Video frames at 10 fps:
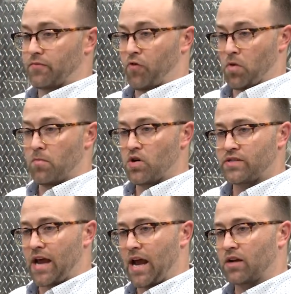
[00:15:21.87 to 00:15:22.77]
for the
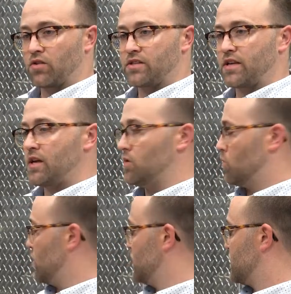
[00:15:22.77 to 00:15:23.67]
most accuracy, you
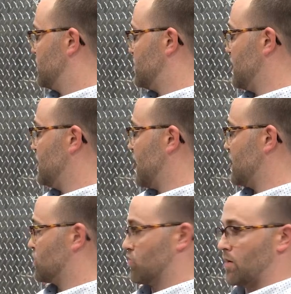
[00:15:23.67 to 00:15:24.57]
want to see
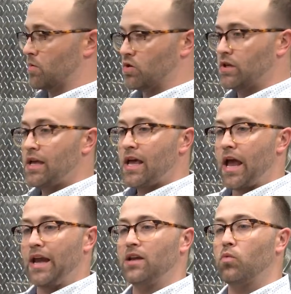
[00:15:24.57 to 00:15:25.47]
that dribble
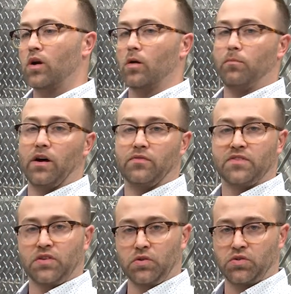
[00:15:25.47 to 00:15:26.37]
anywhere
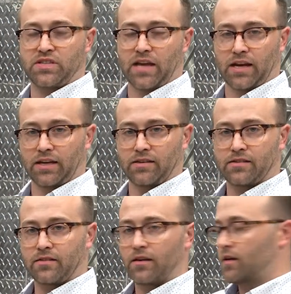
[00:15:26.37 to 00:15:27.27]
above 2 seconds.